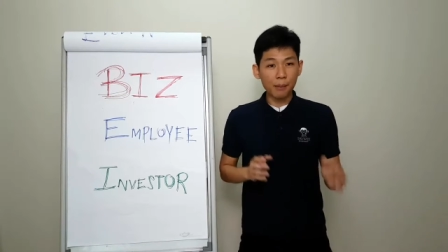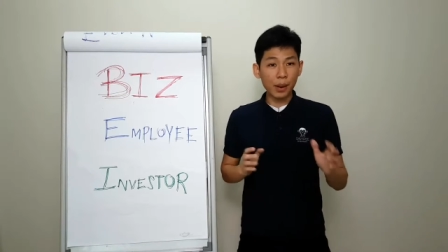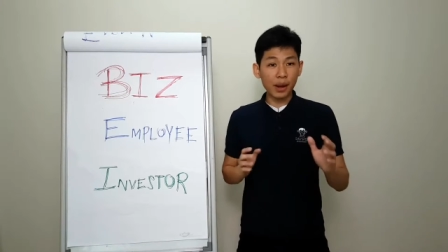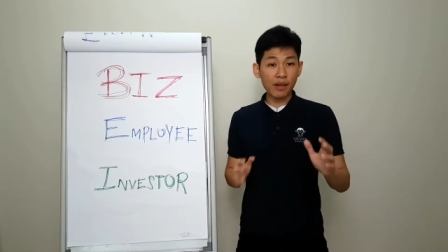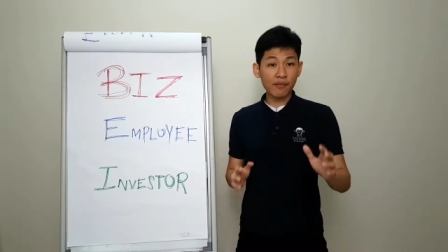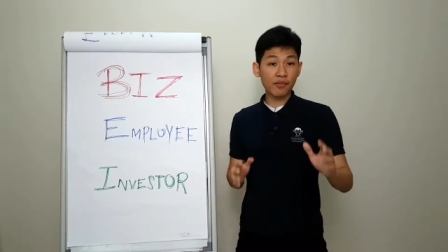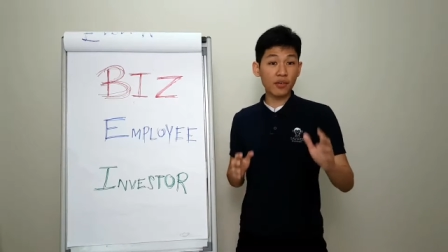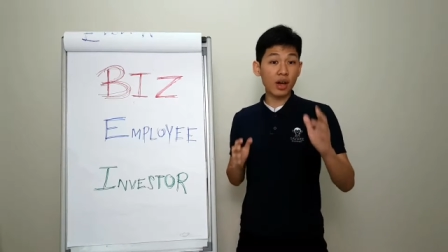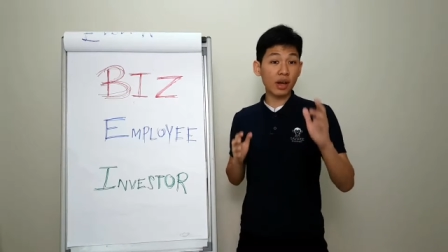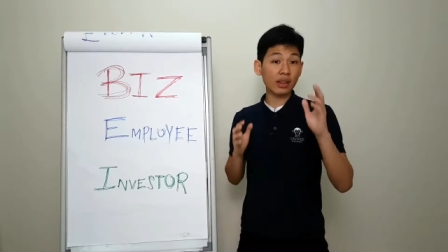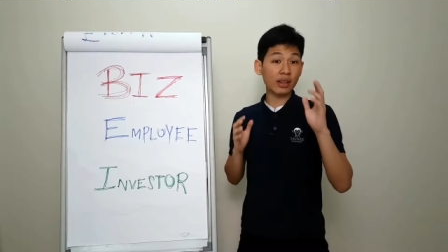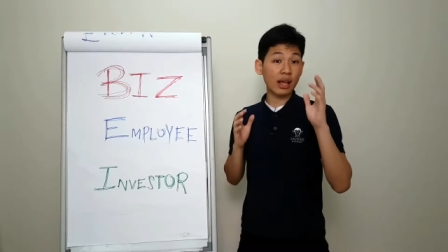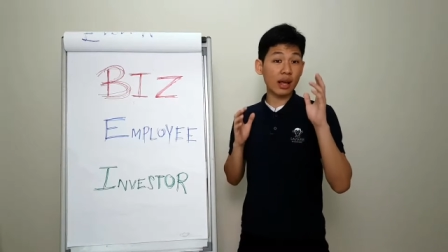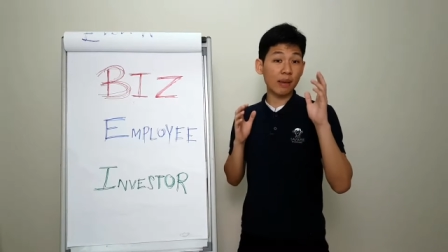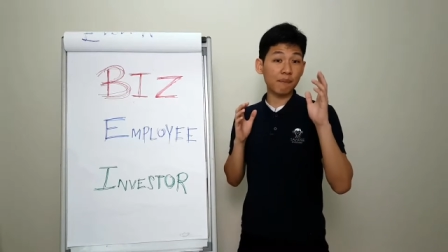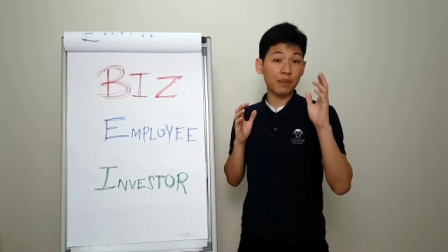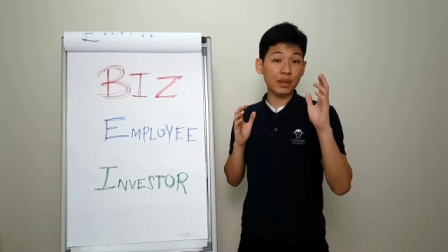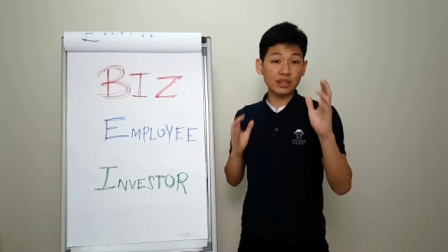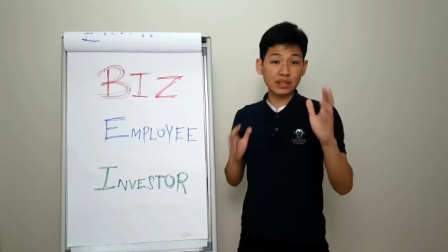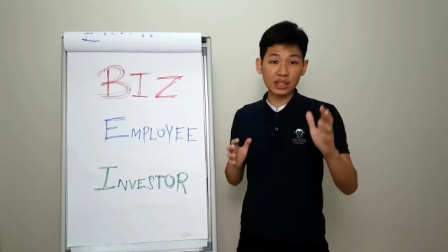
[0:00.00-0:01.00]
But if you're a
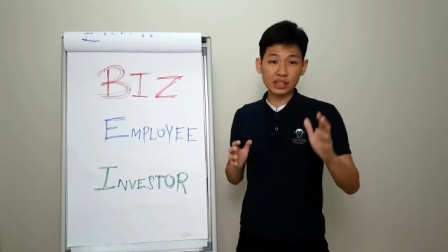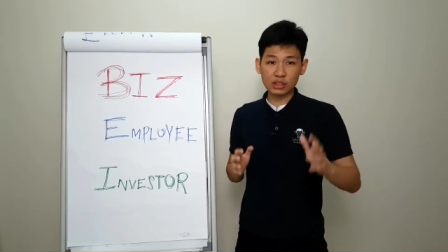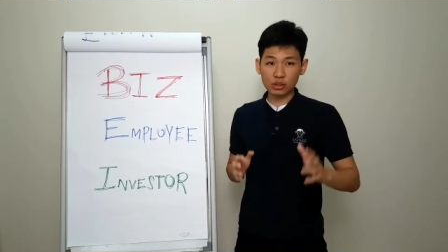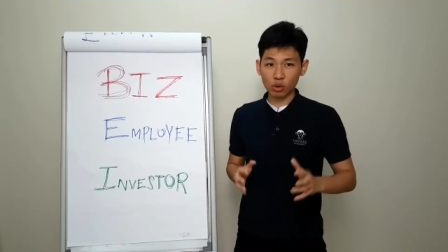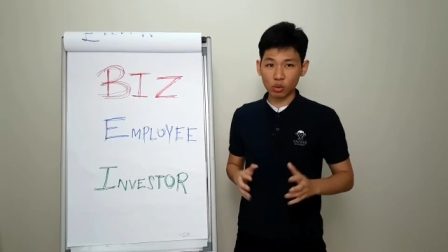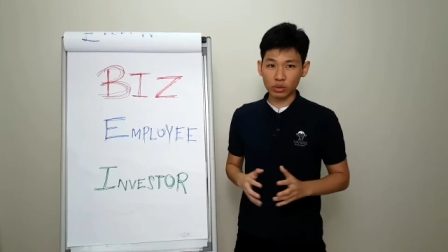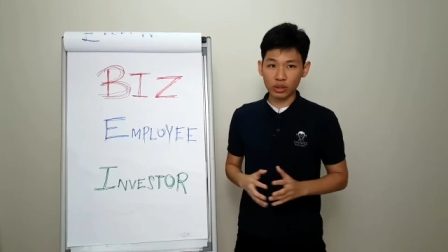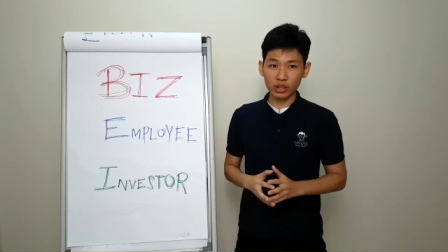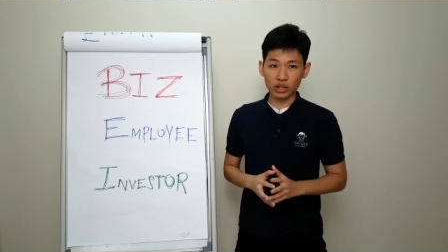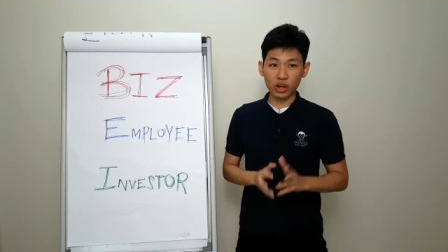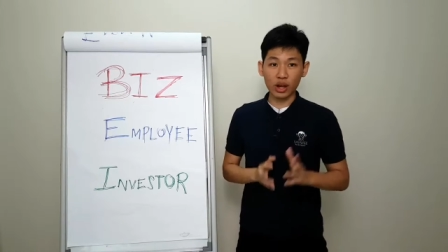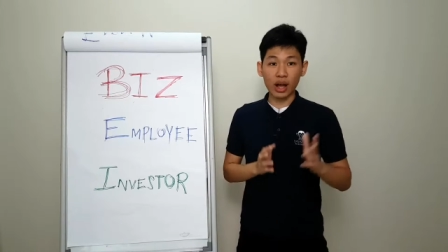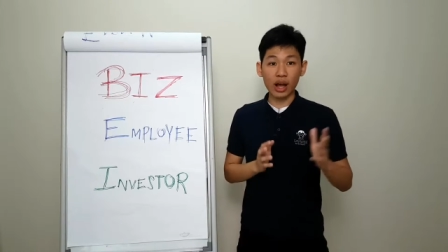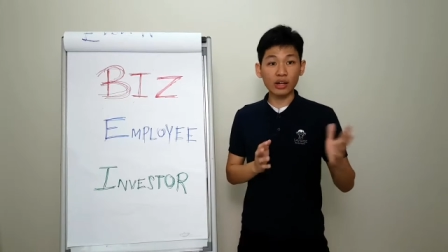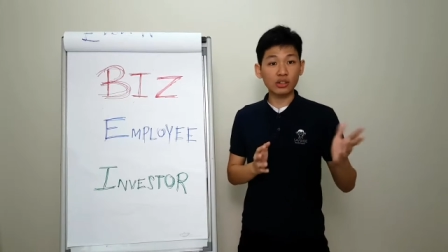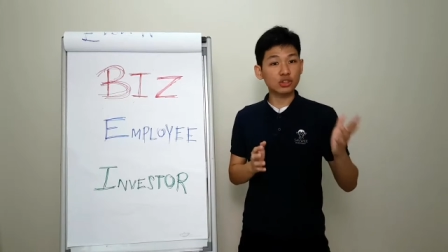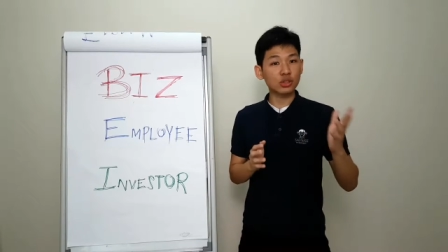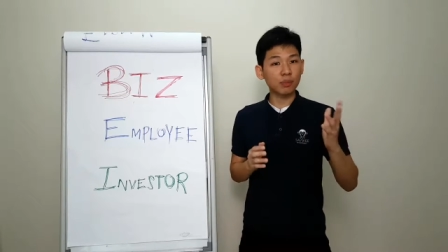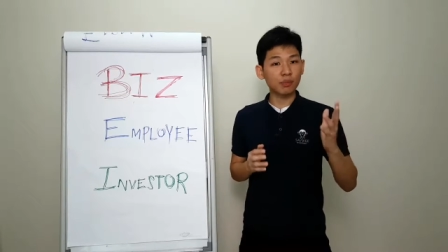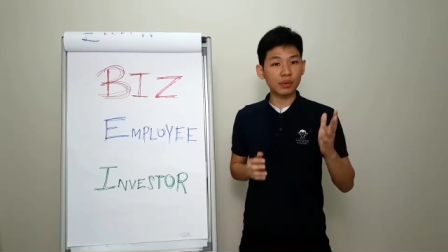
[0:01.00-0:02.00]
business owner, you're
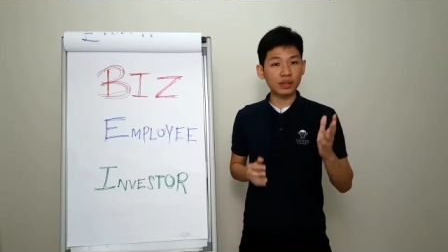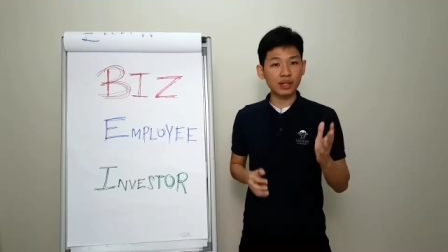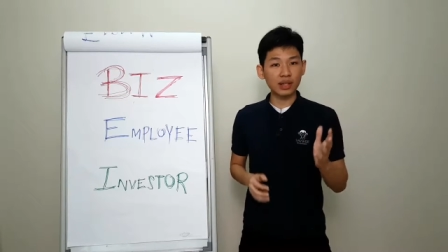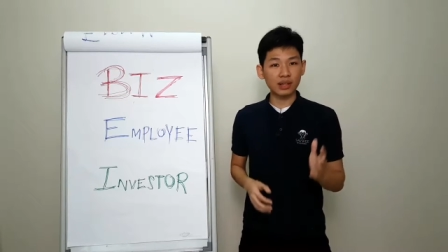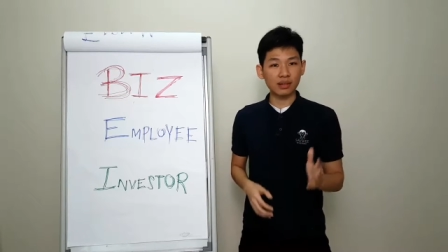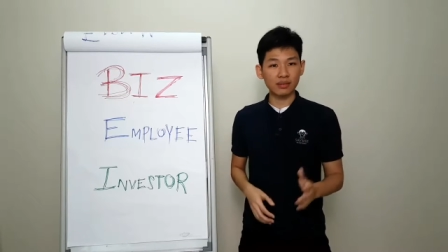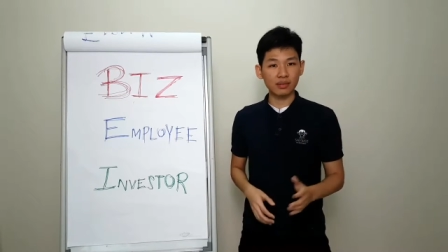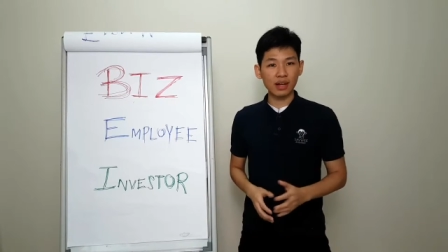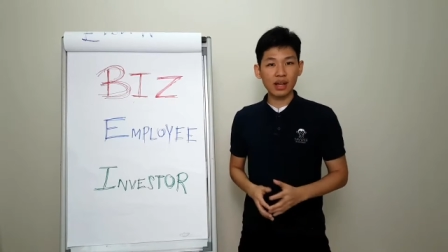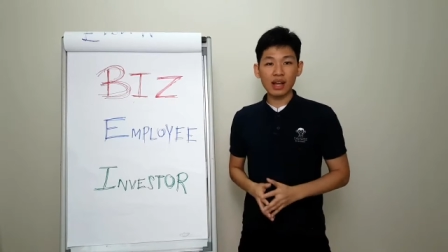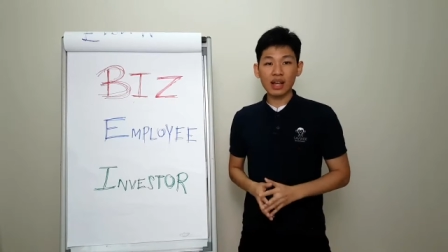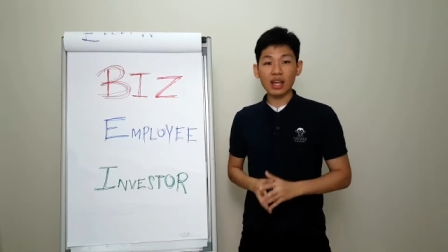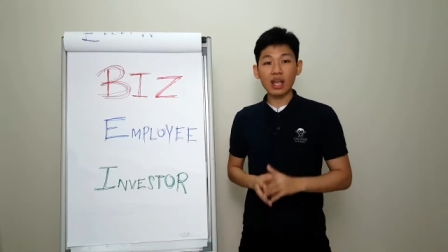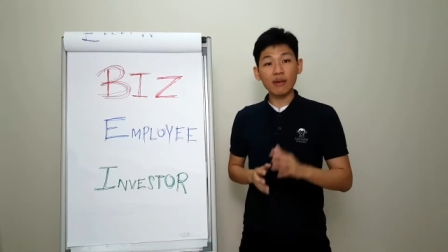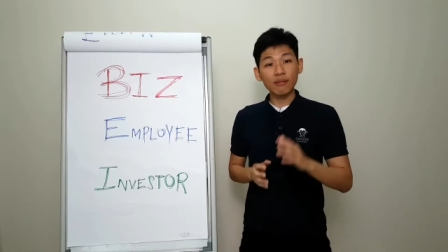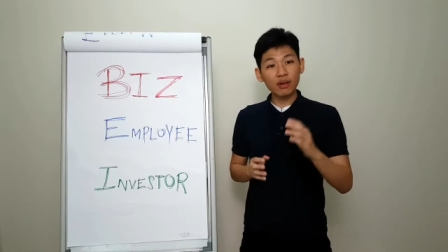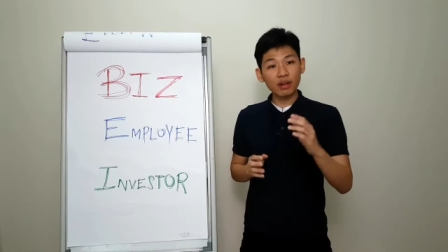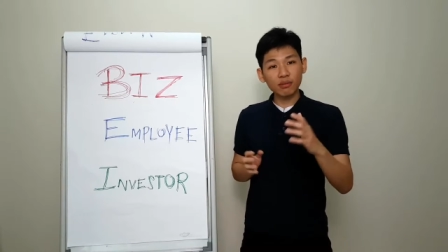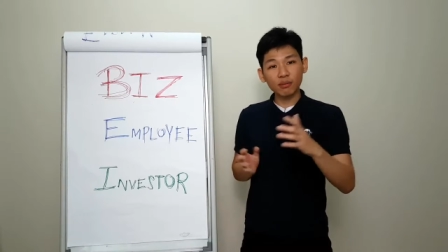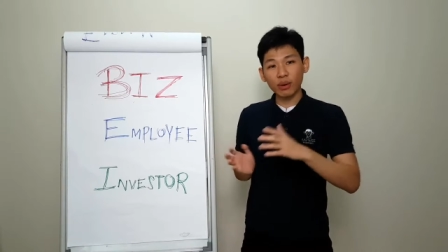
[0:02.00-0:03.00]
an entrepreneur,
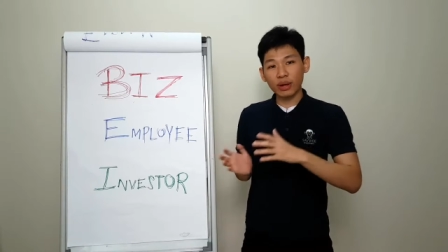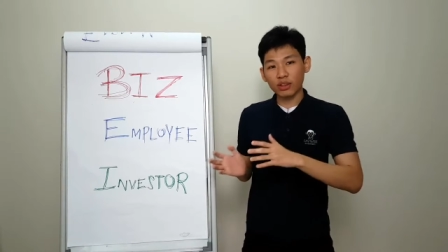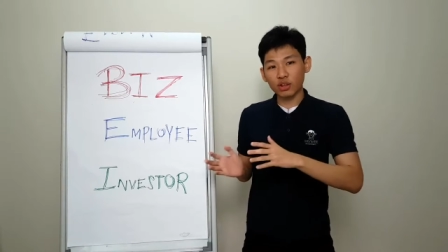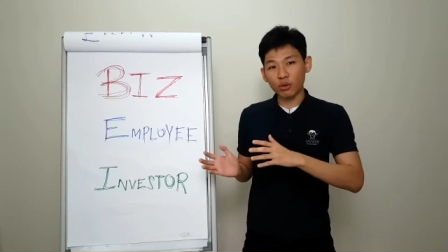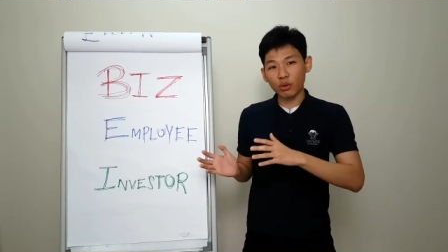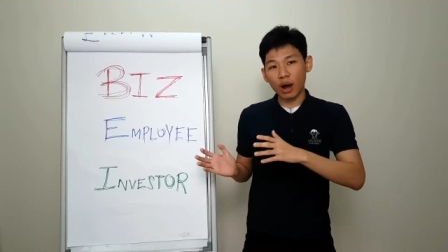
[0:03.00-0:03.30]
even when